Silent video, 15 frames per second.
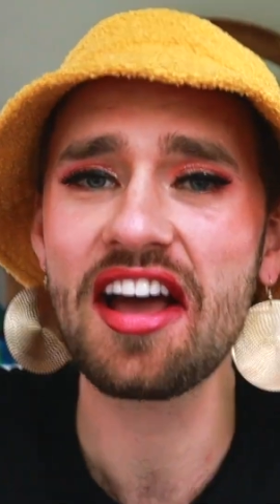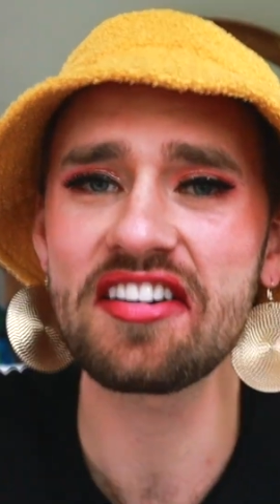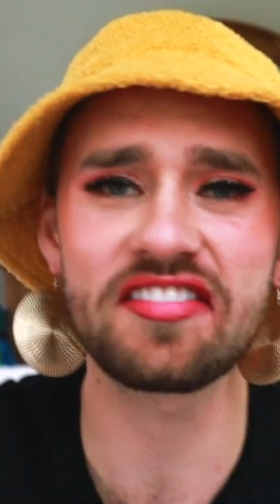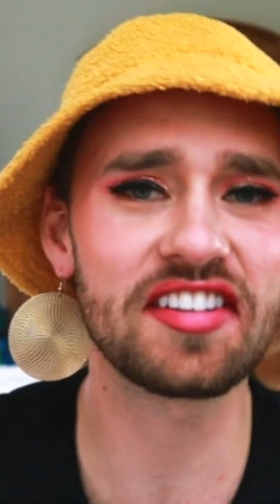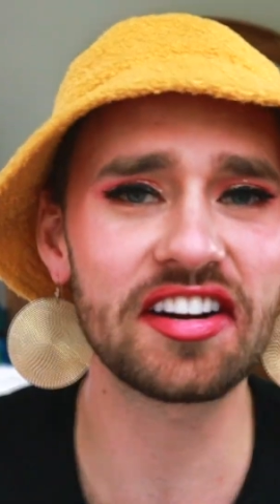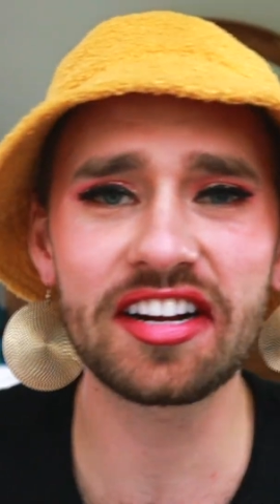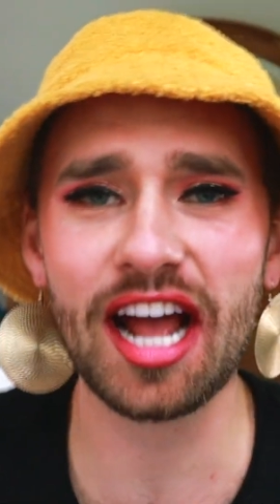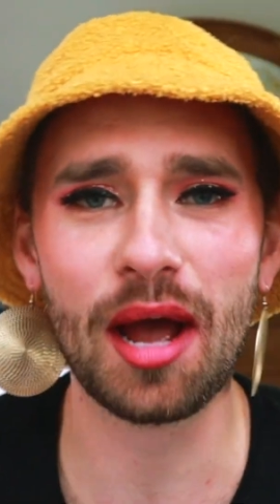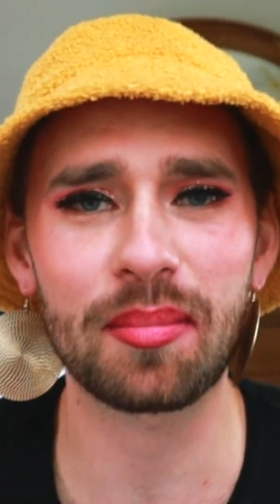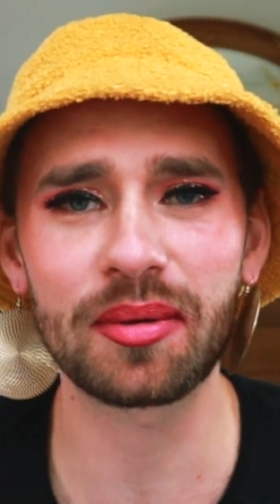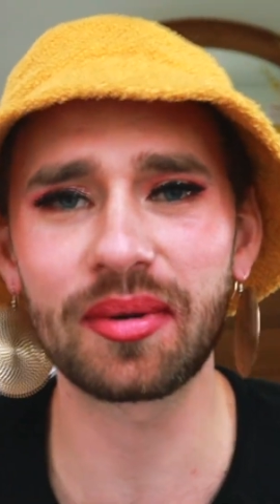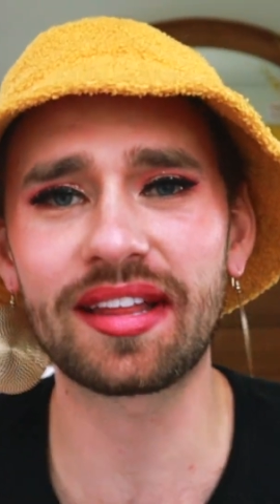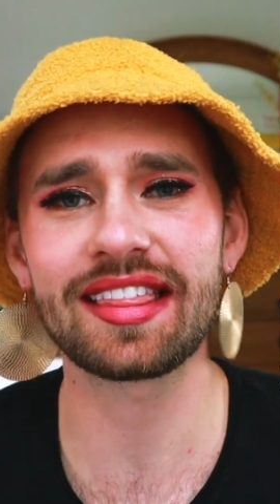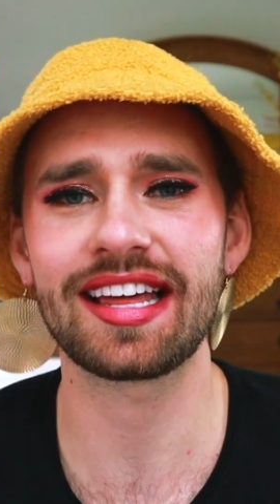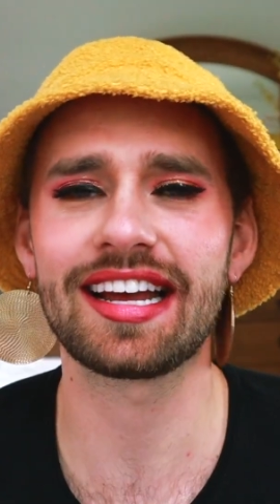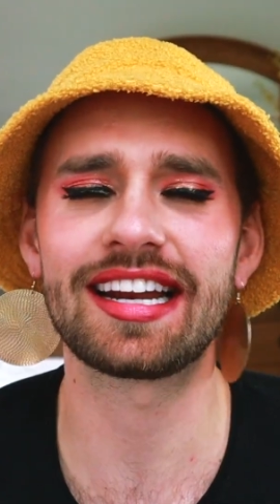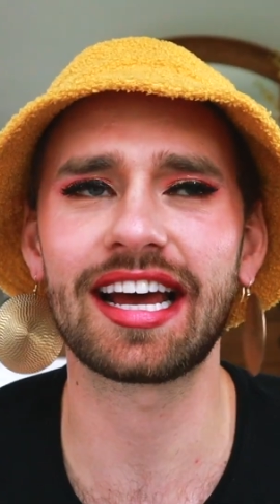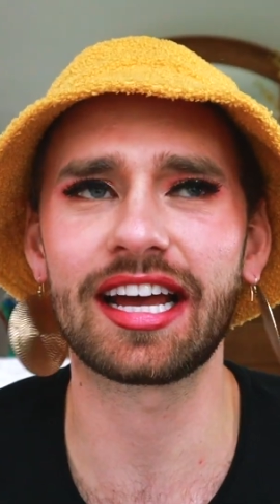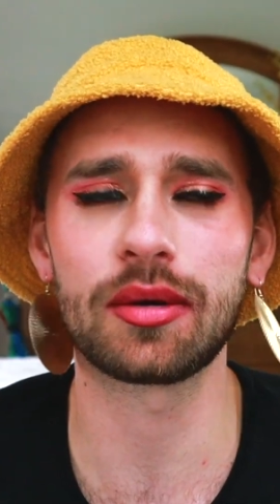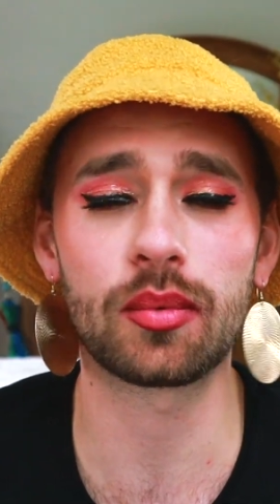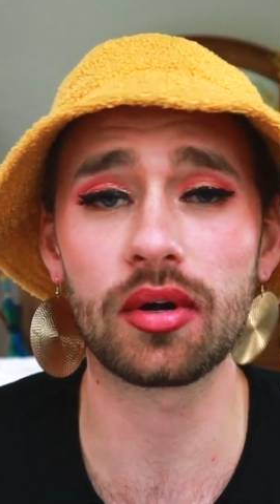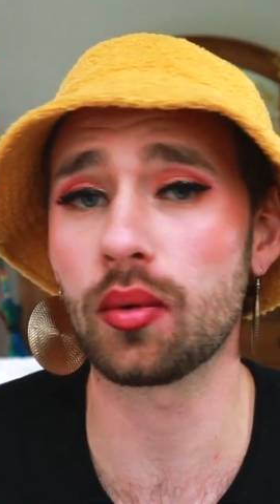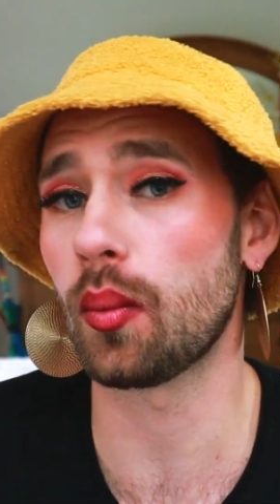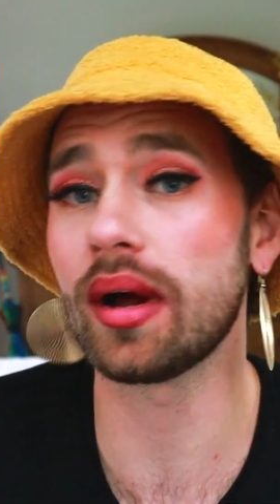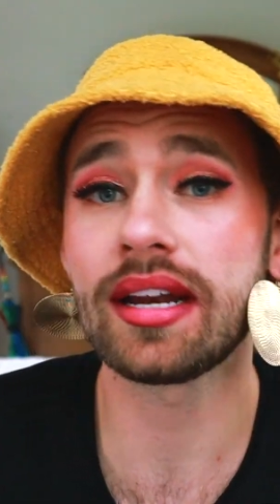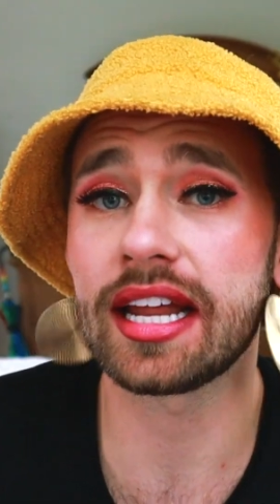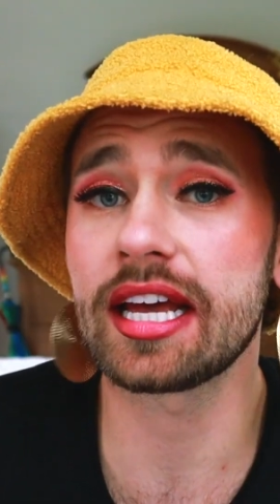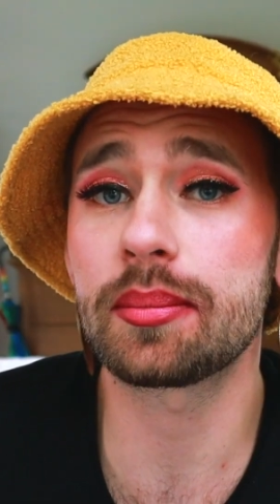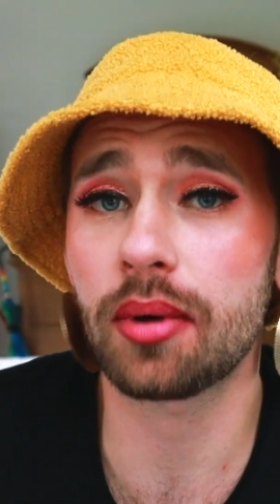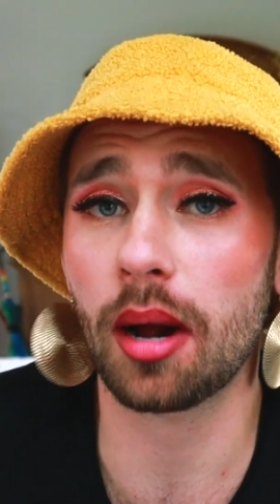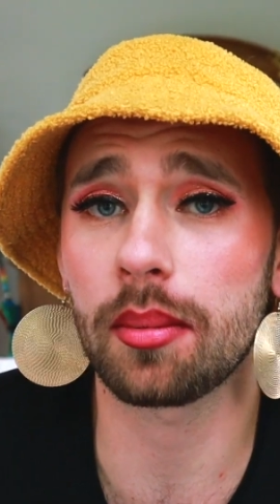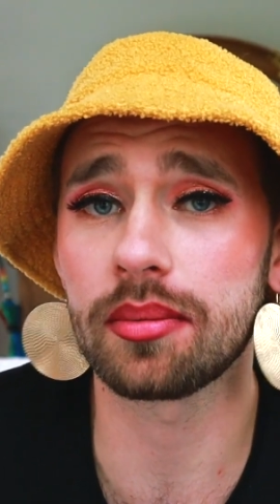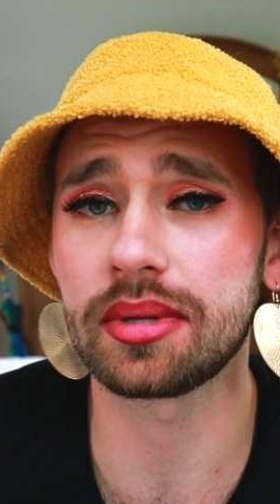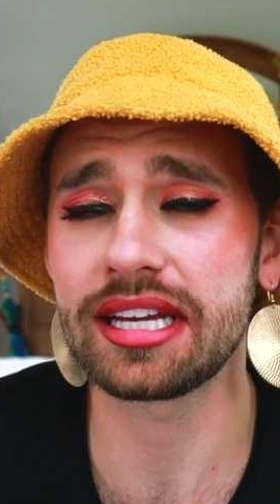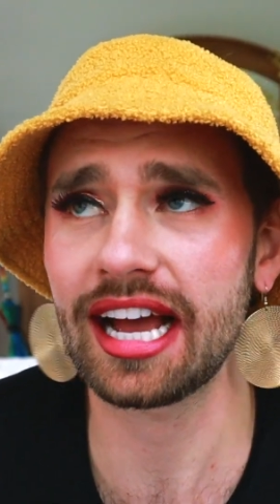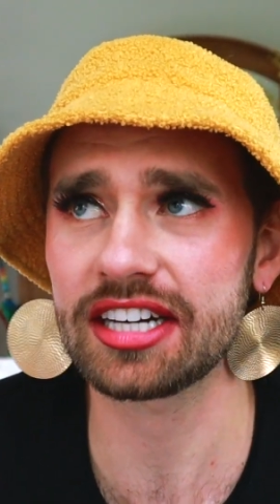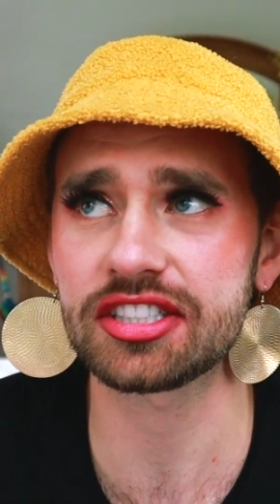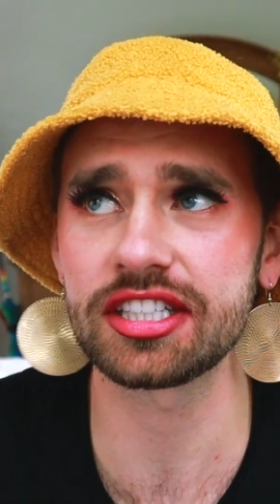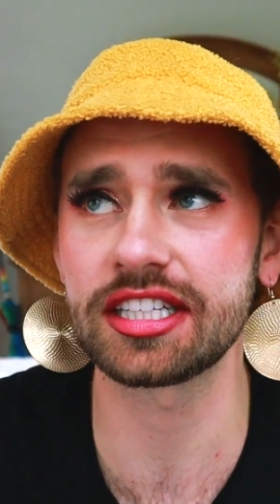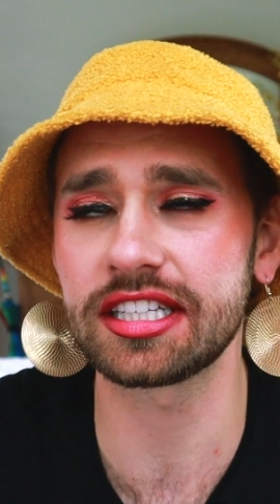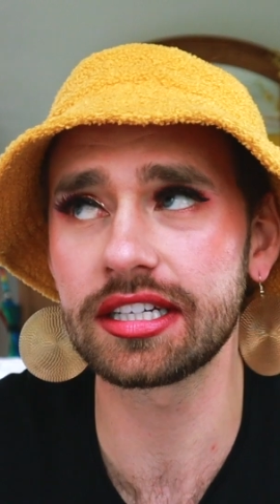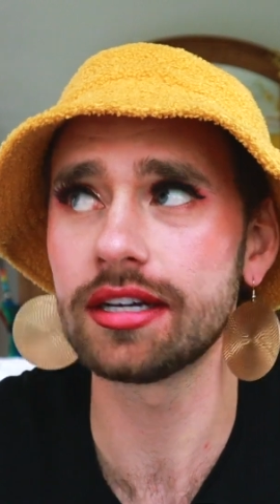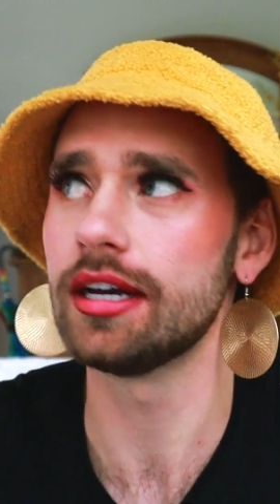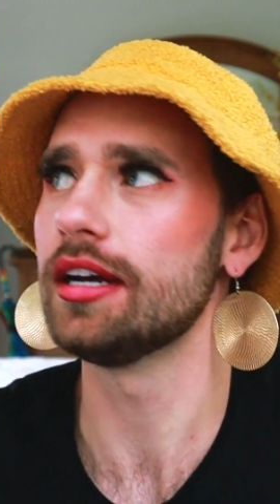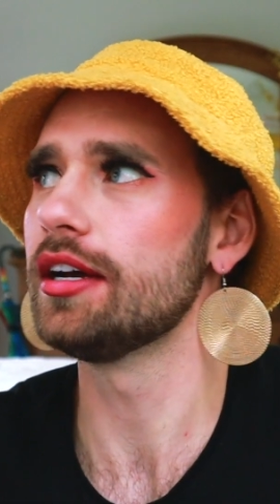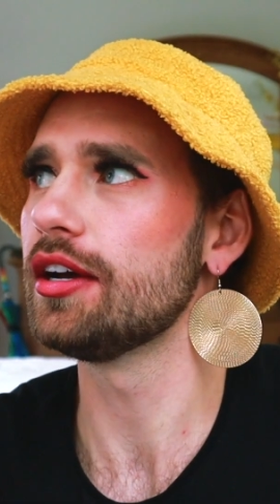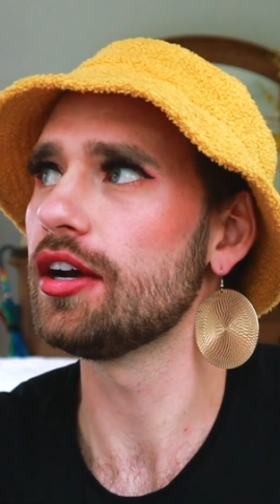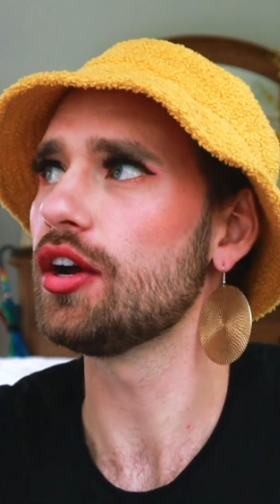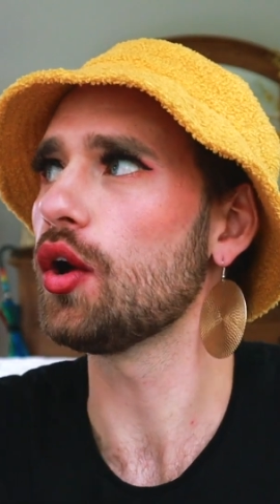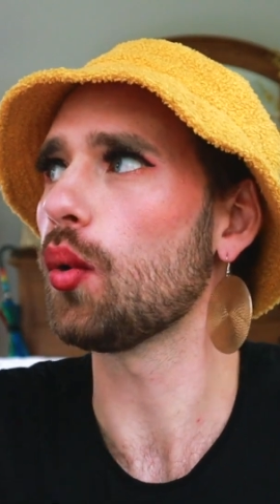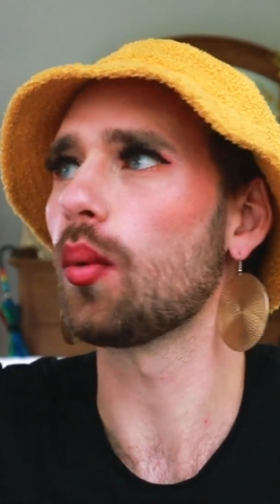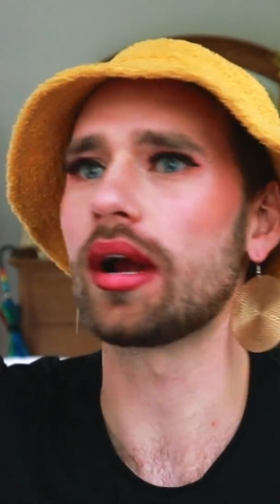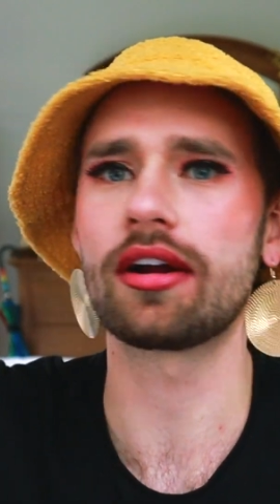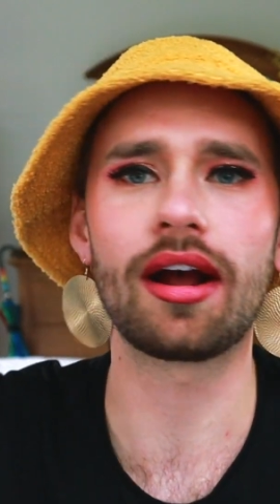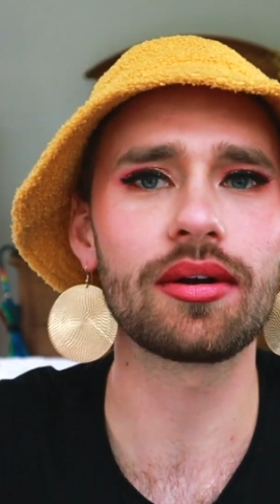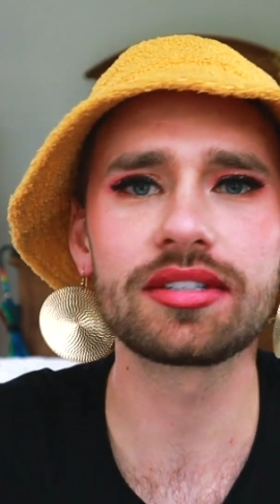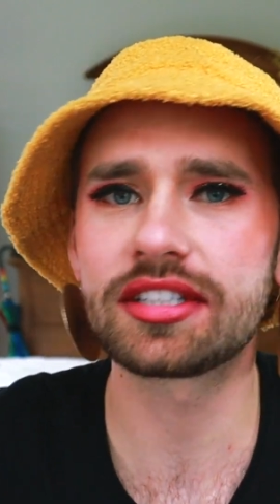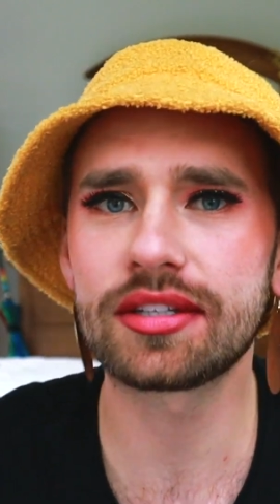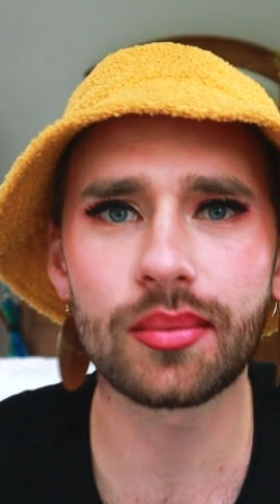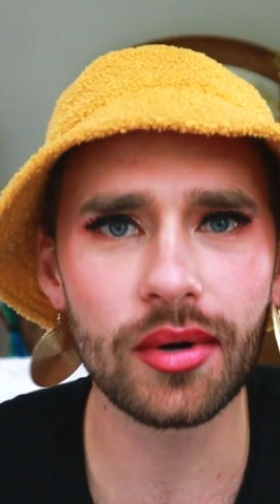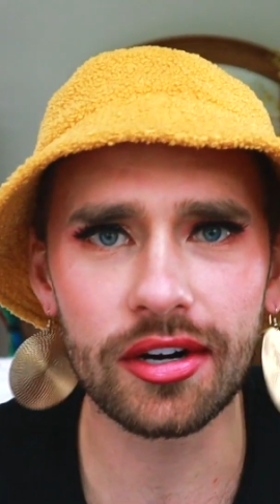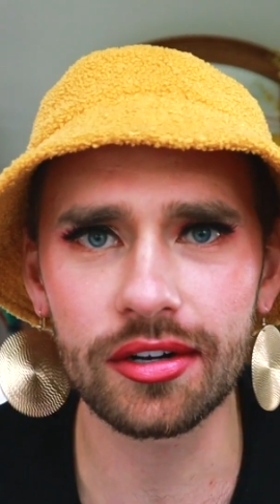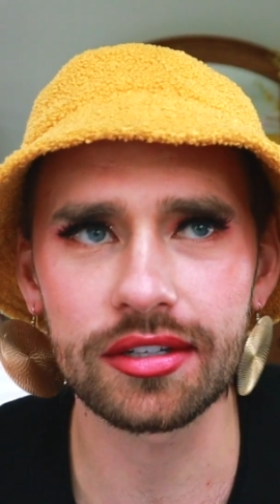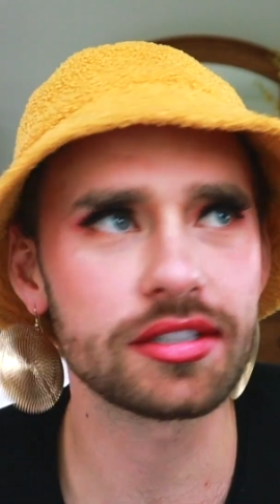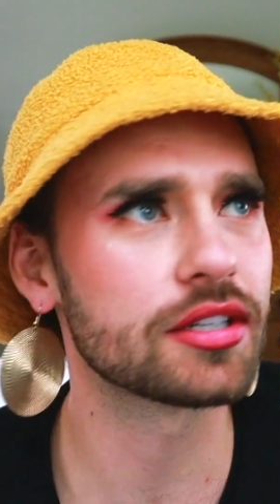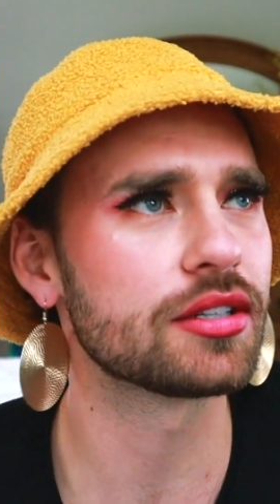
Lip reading: very happy with, and I will one day probably actually wear out into the world.